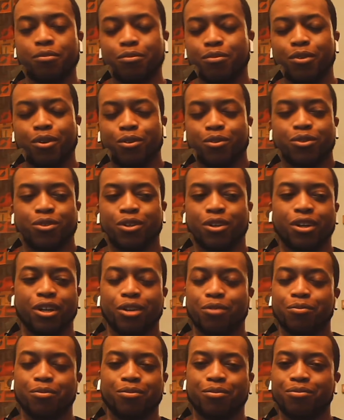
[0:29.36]
Oh, sorry.
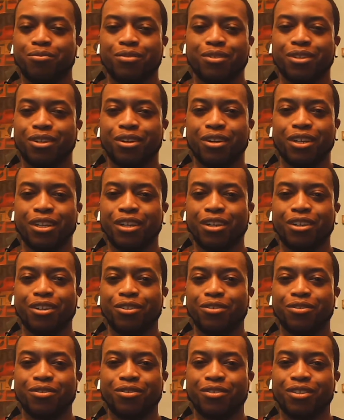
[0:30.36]
Sorry,
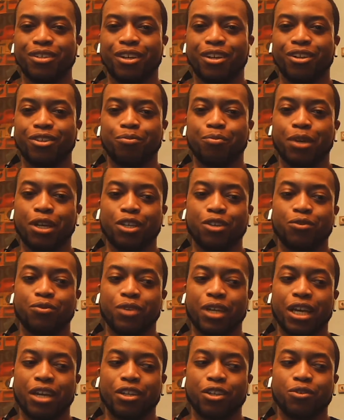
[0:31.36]
y'all. Right, my you
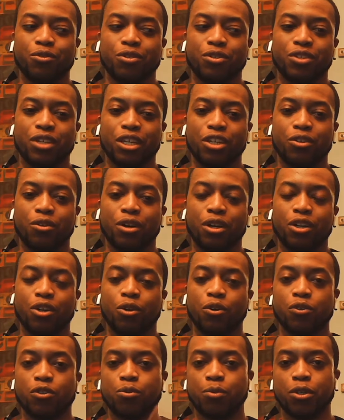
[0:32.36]
forgot you to say you are
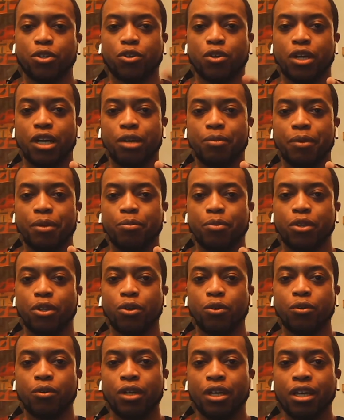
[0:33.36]
no Special comment
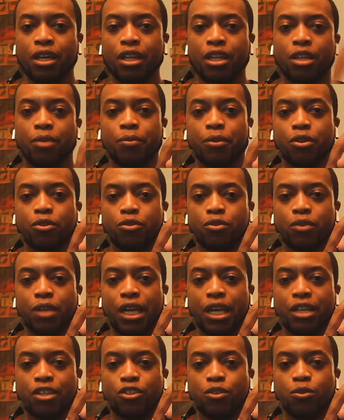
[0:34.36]
below. Let me know if you
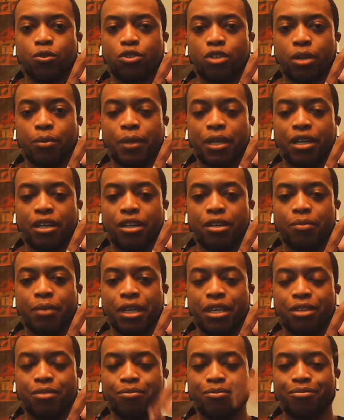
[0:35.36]
react to. Drop a
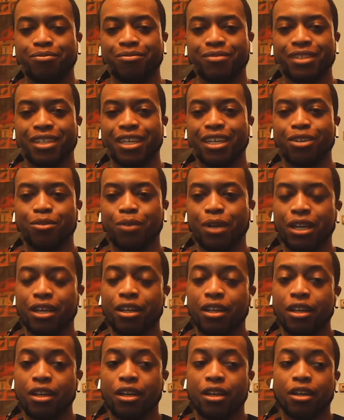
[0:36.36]
comment. Anyway,
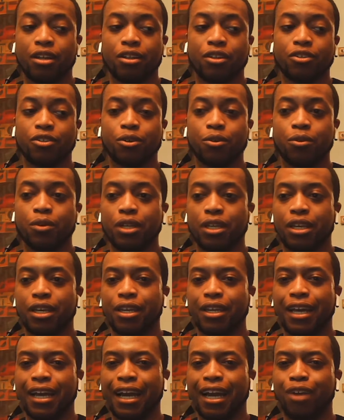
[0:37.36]
let's go and
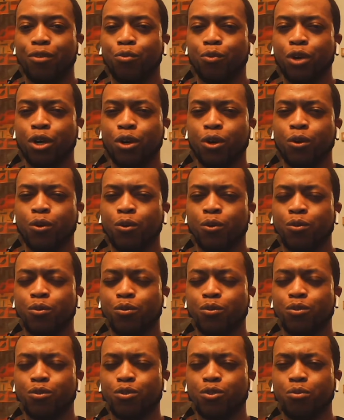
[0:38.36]
get it. I will
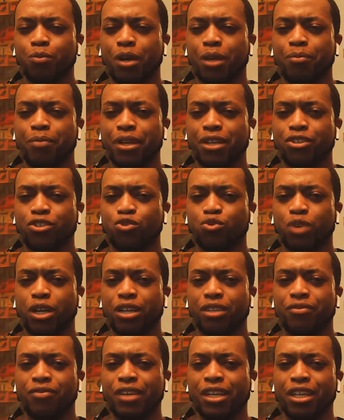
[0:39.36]
do my best to
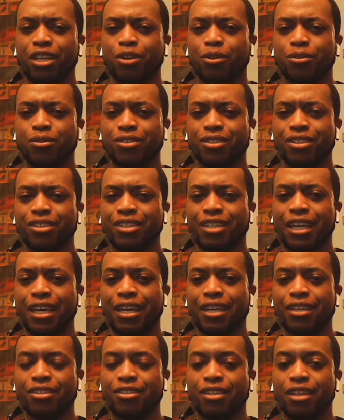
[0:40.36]
drop the video
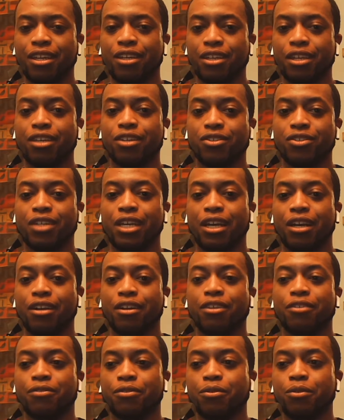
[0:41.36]
today. Today is
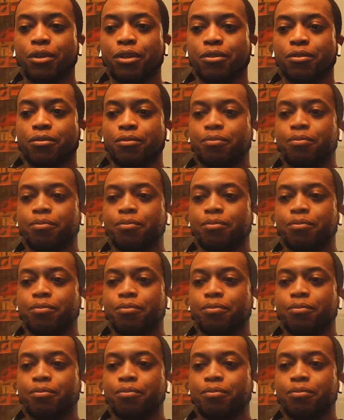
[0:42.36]
Saturday for real.